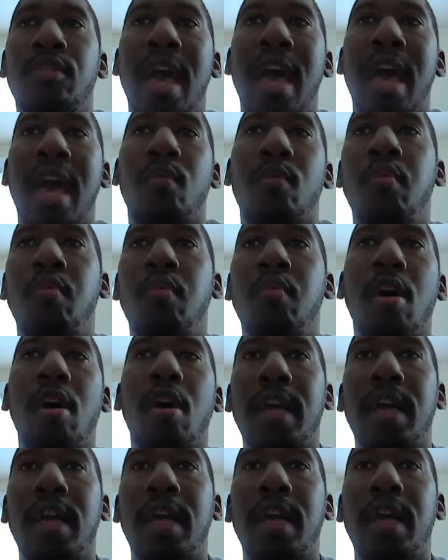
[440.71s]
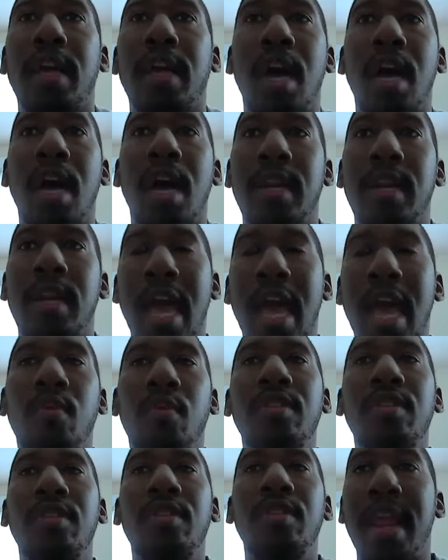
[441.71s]
not walk in, now
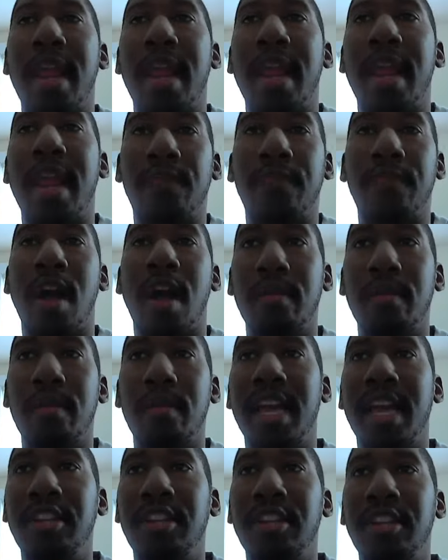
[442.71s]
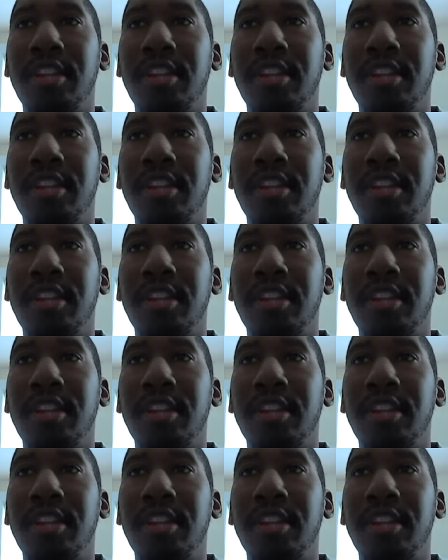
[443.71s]
we do not have condemnation.